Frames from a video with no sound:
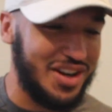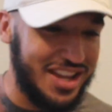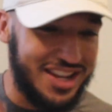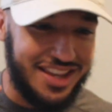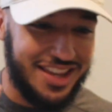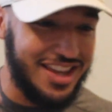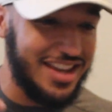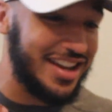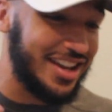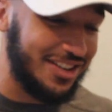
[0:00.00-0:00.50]

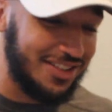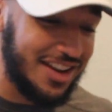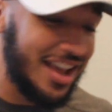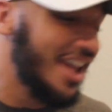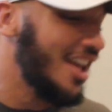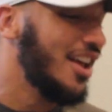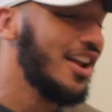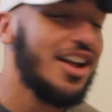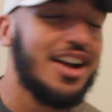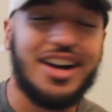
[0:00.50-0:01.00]

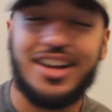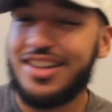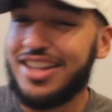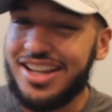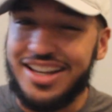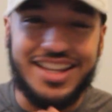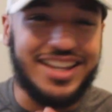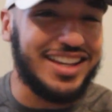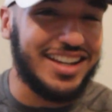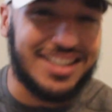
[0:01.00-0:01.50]

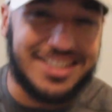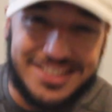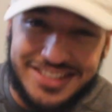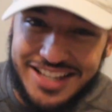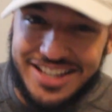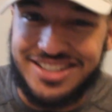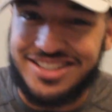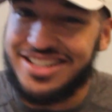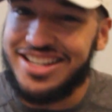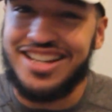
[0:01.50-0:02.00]
He can
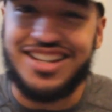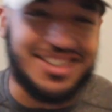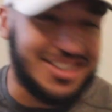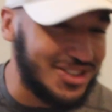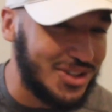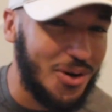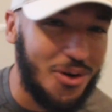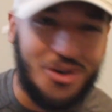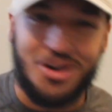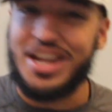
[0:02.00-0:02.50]
assist, he can
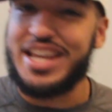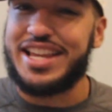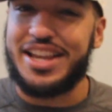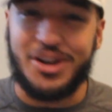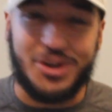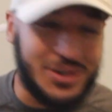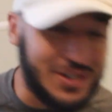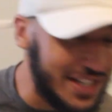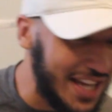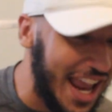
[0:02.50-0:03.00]
score, he
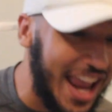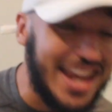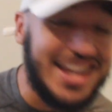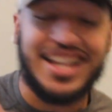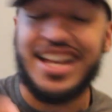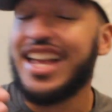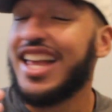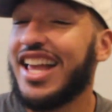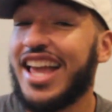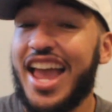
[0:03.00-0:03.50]
can
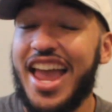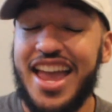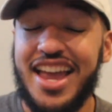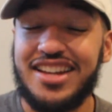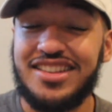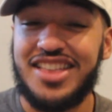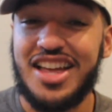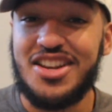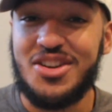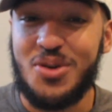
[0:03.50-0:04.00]
create,
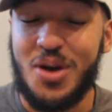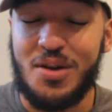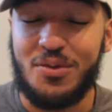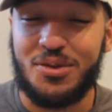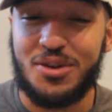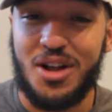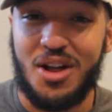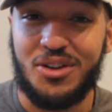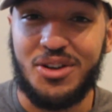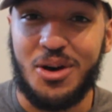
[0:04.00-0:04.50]
and then you have
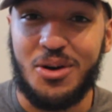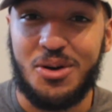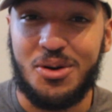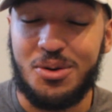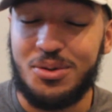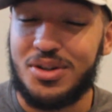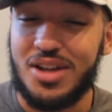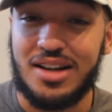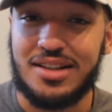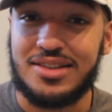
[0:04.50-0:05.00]
Ronaldo,
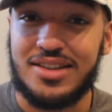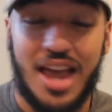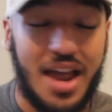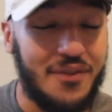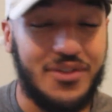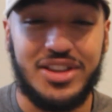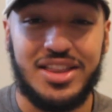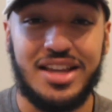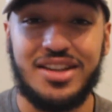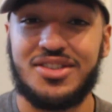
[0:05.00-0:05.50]
who does
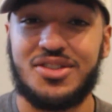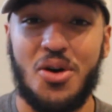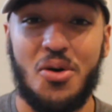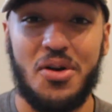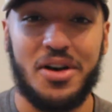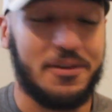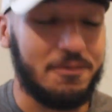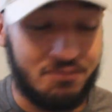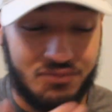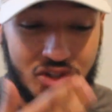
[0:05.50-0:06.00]
everything scoring.